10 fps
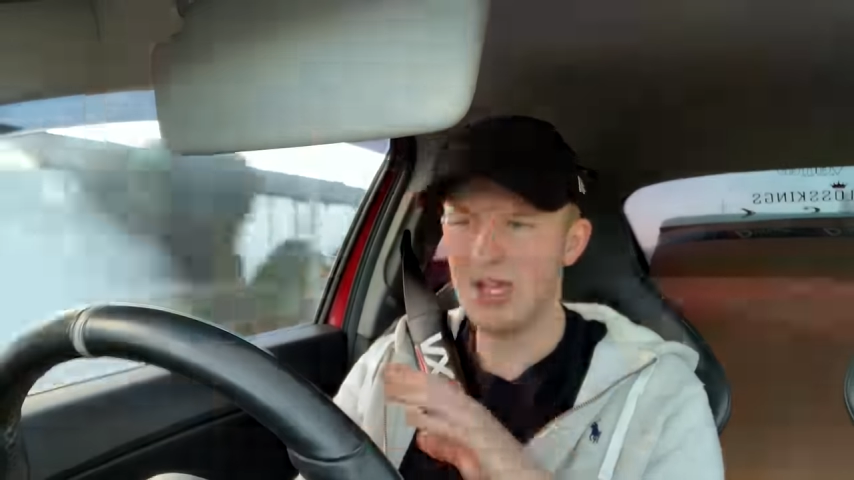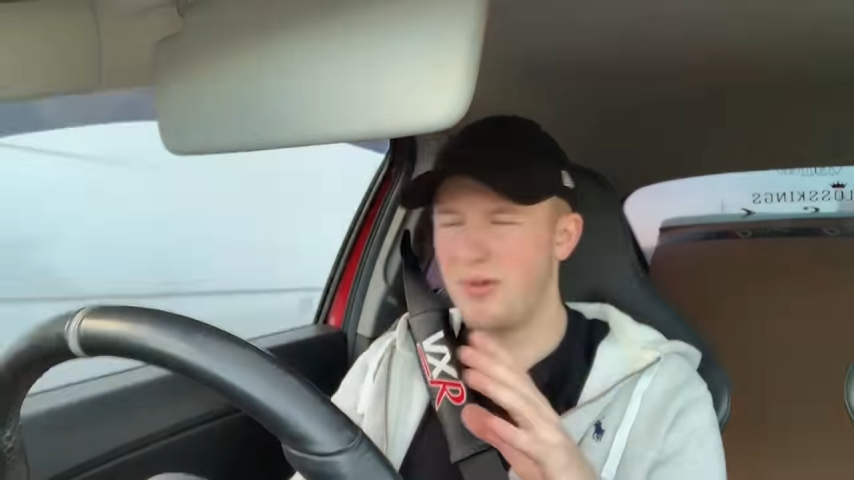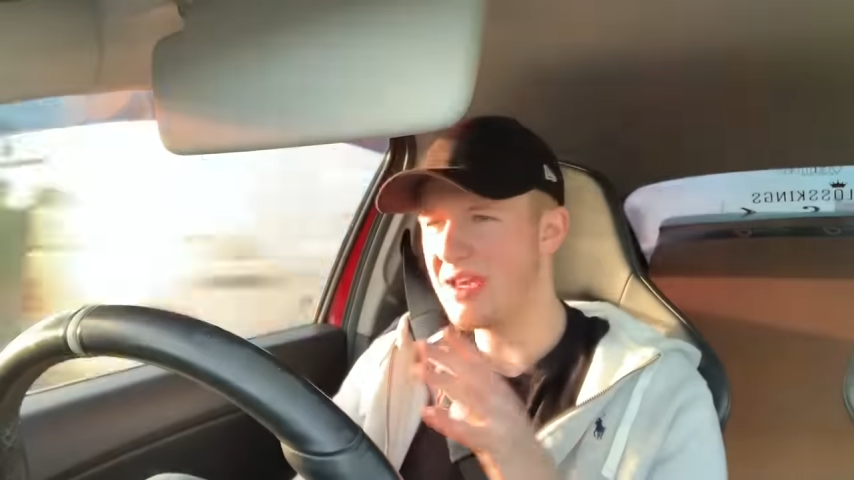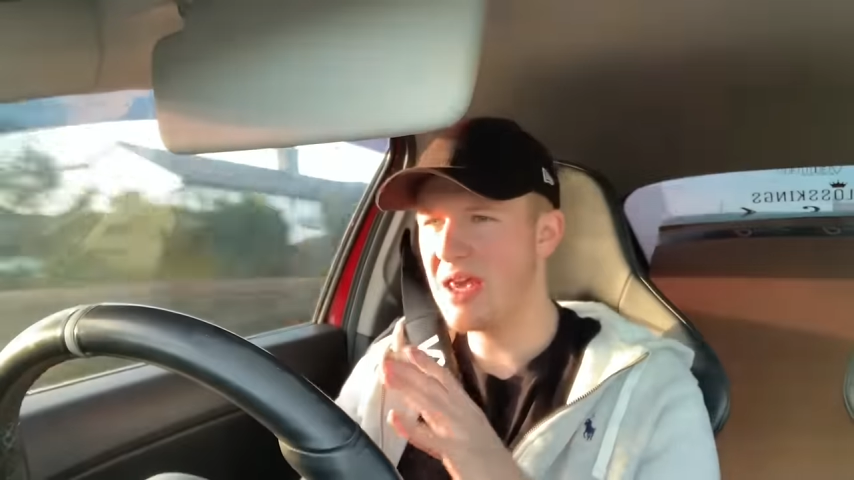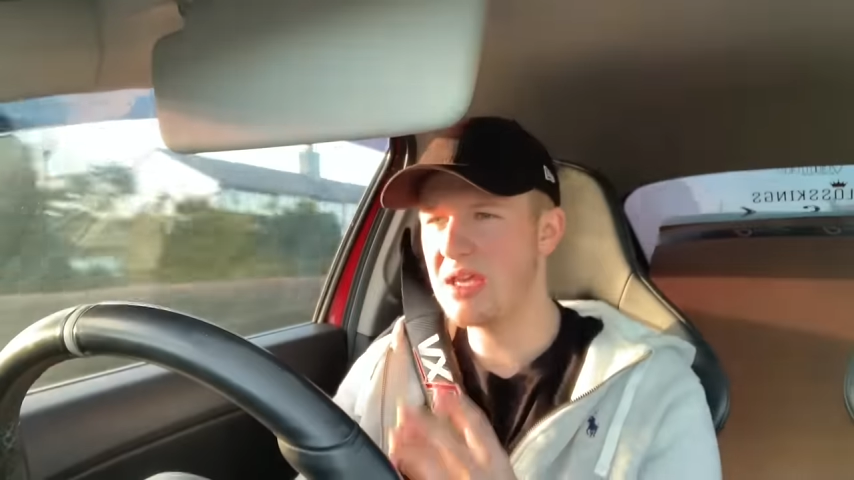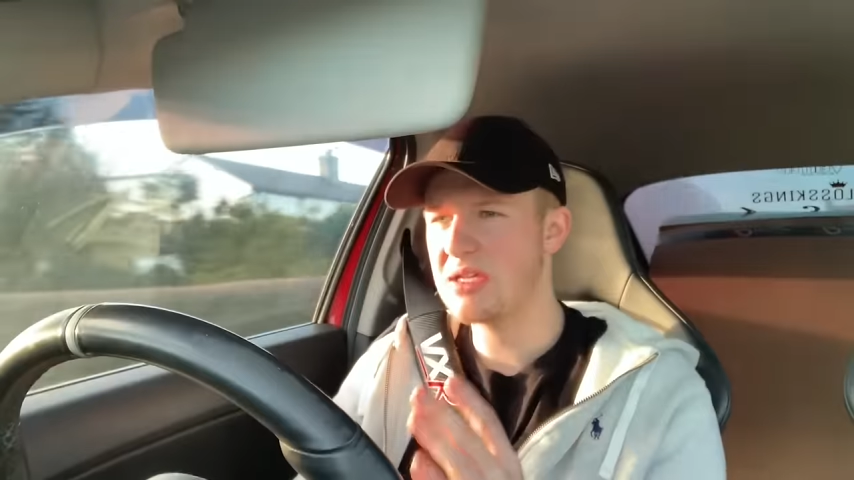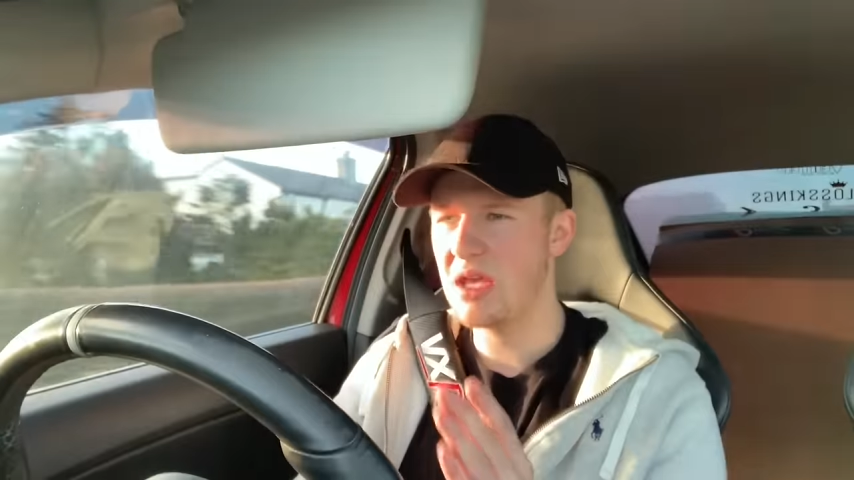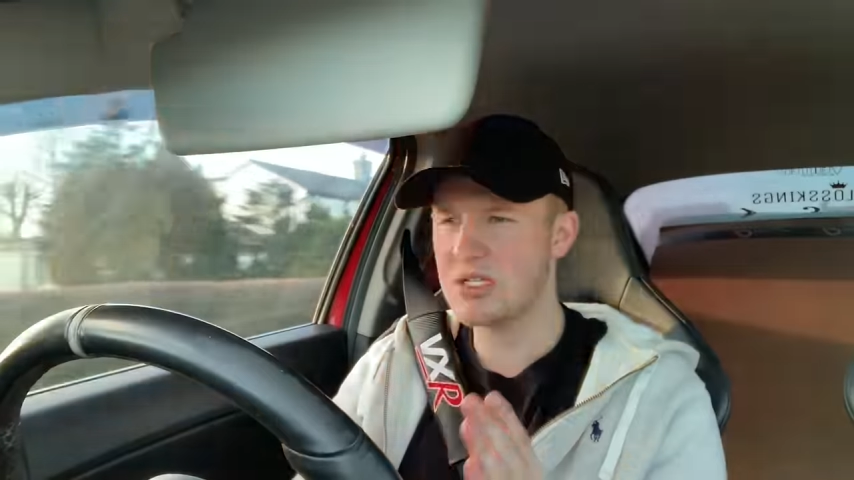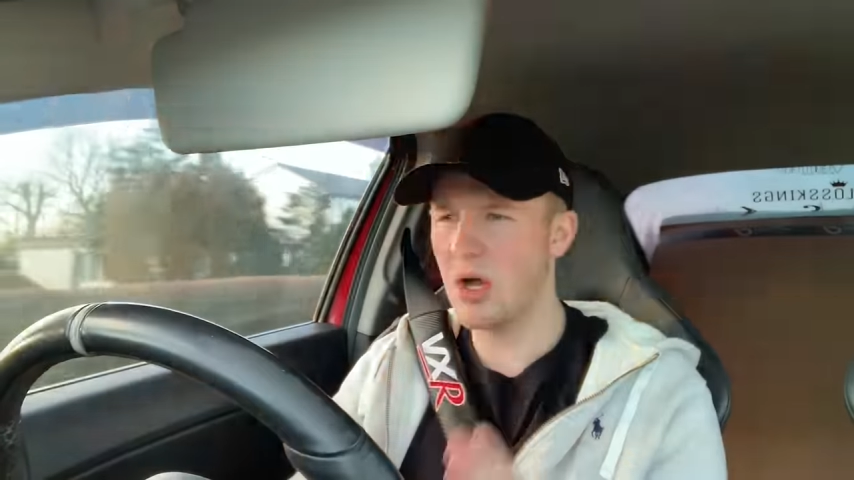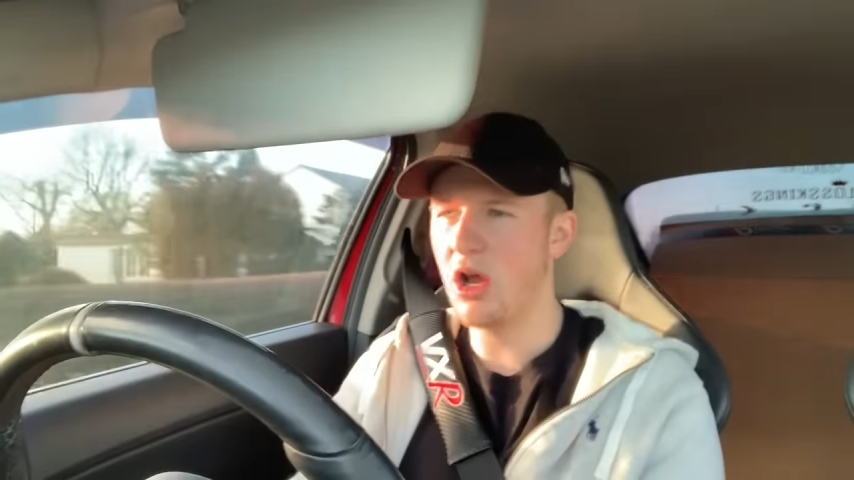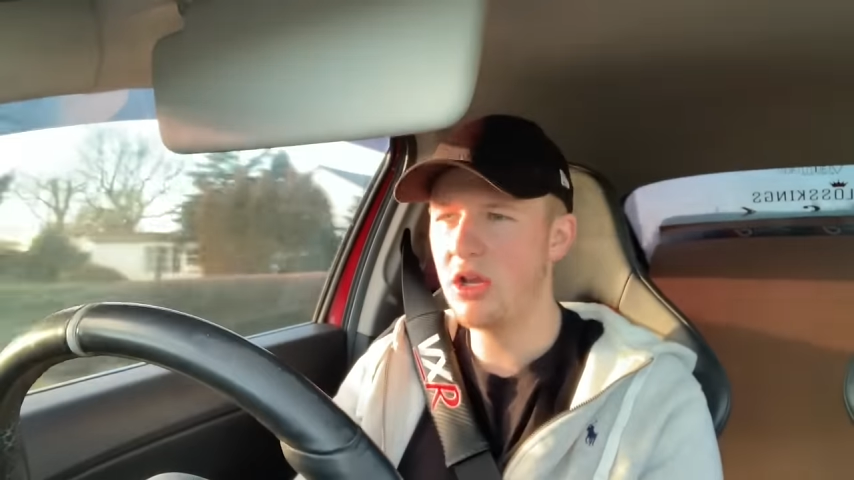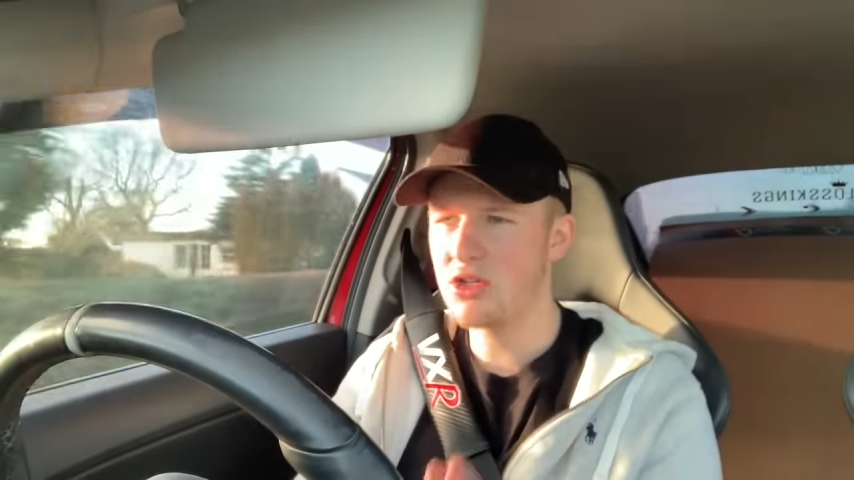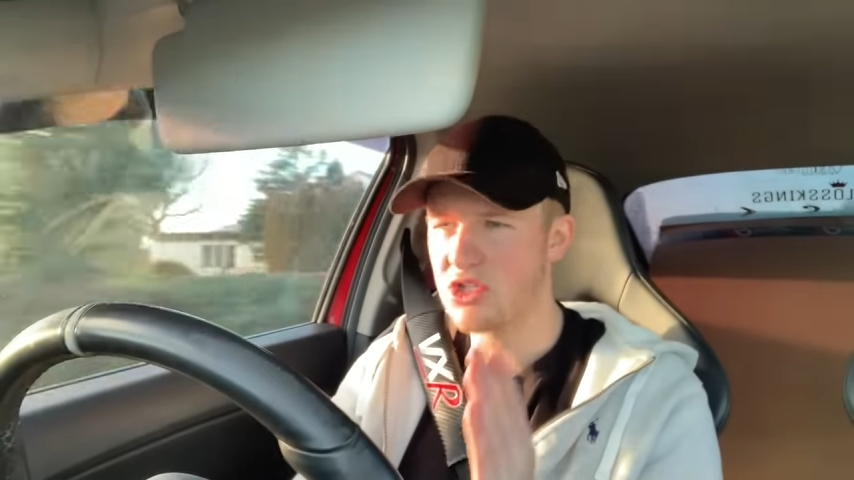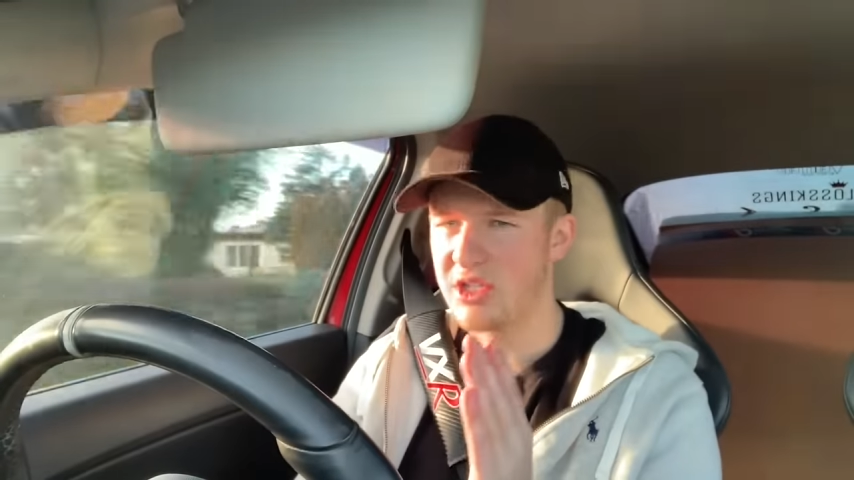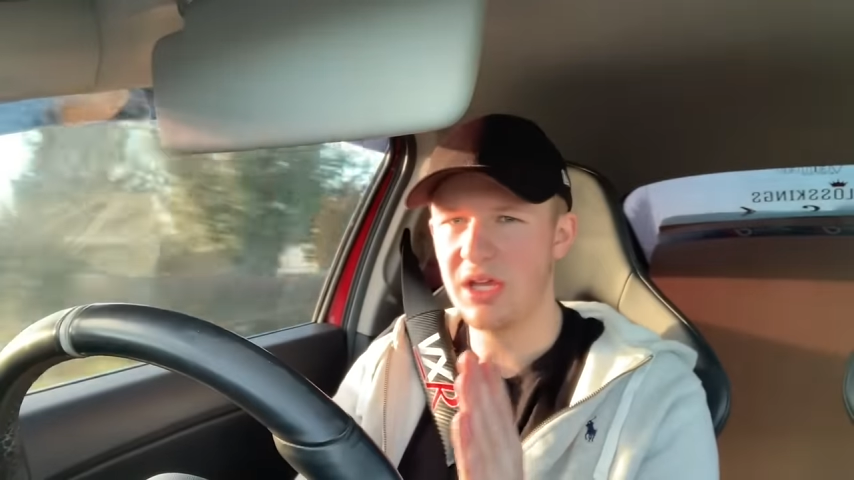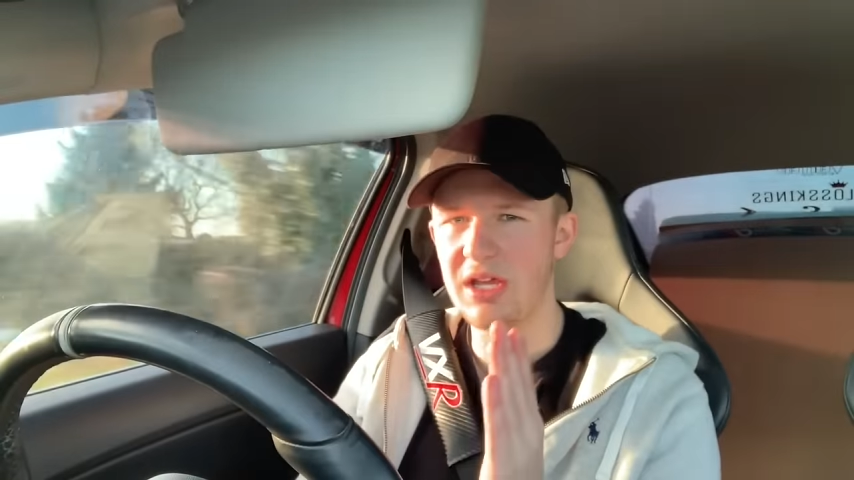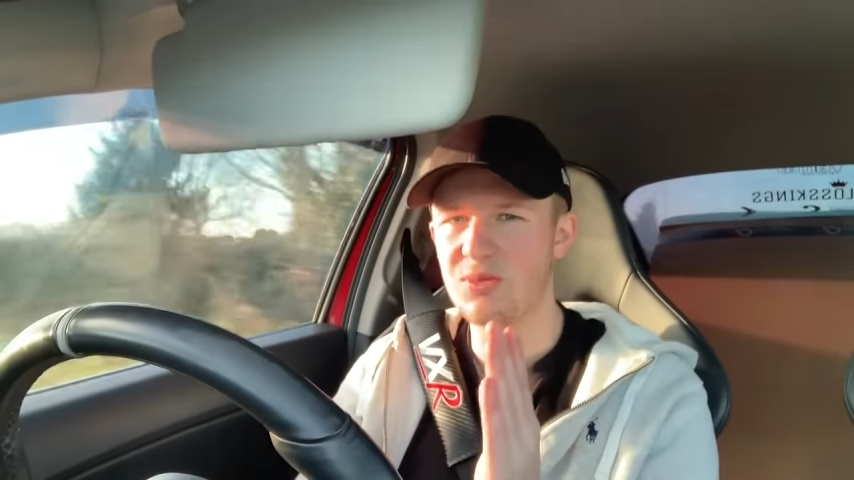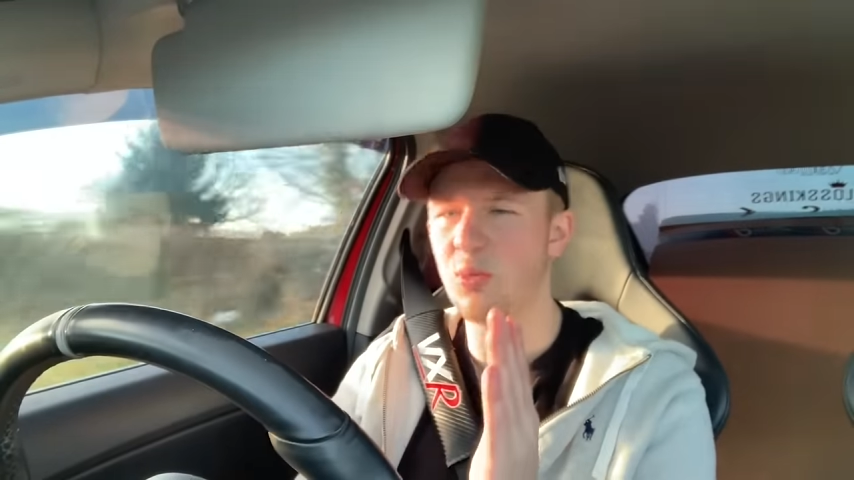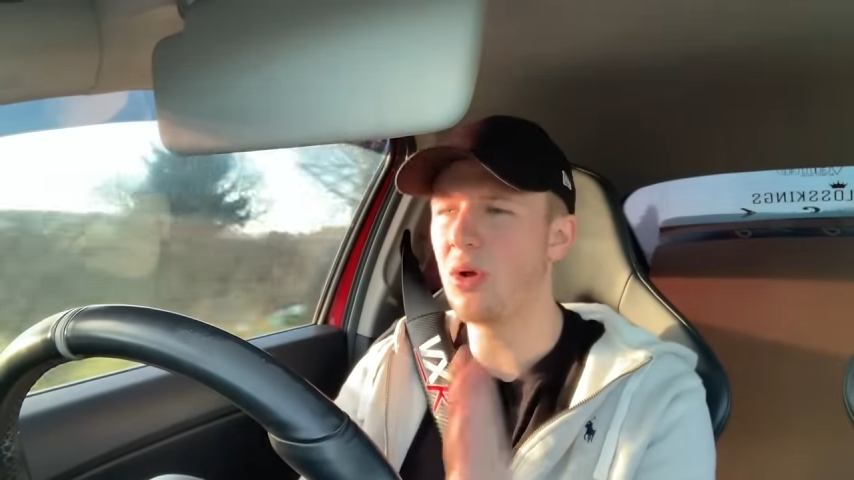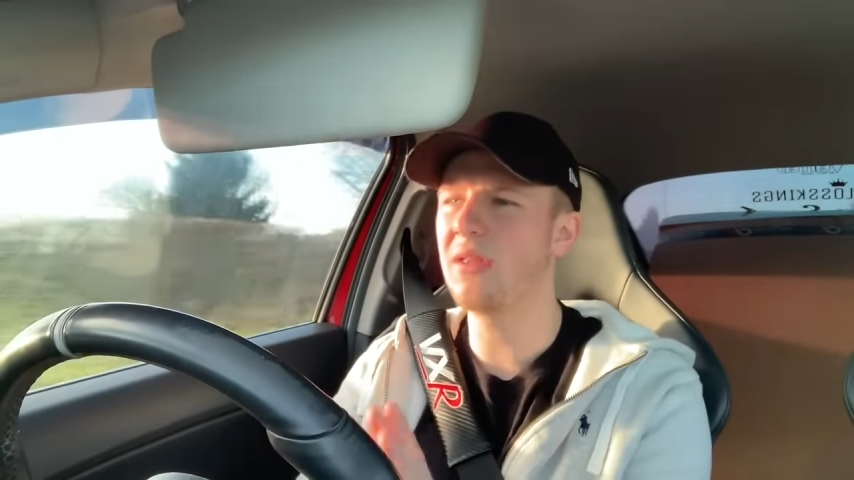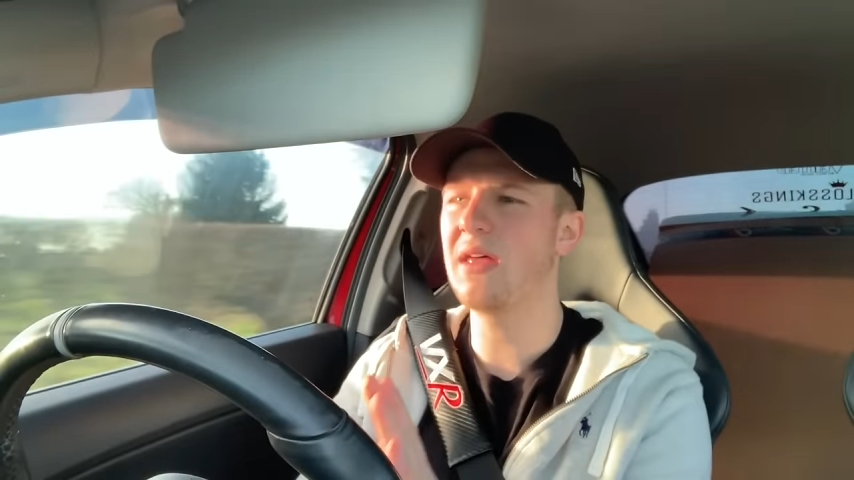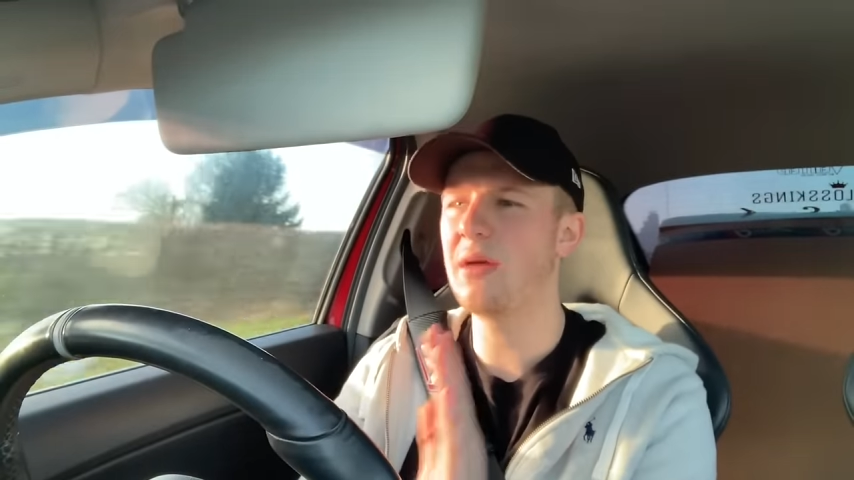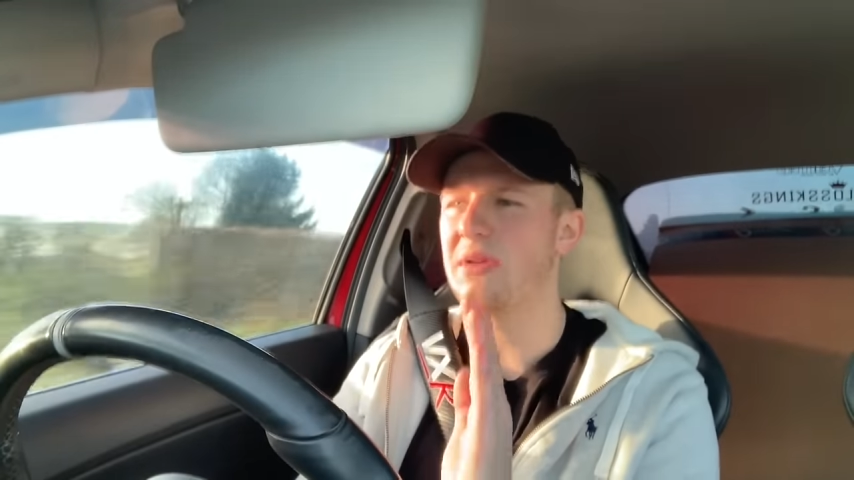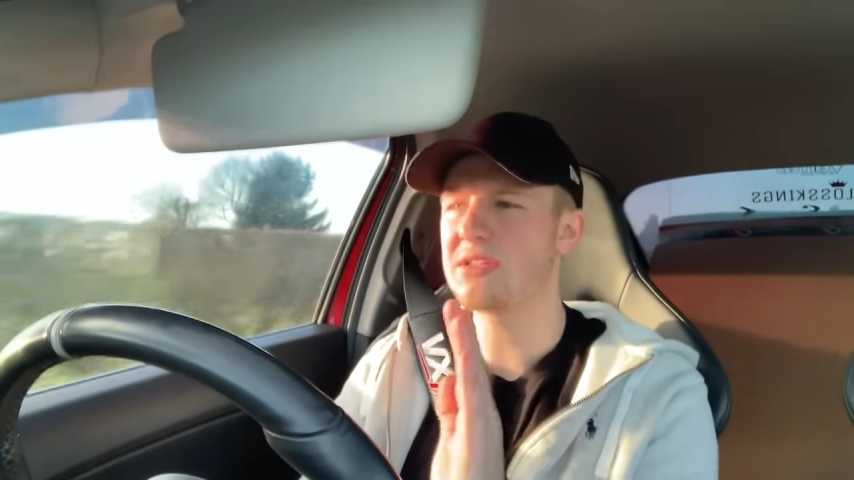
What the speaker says: So it's kind of just, it's one of them.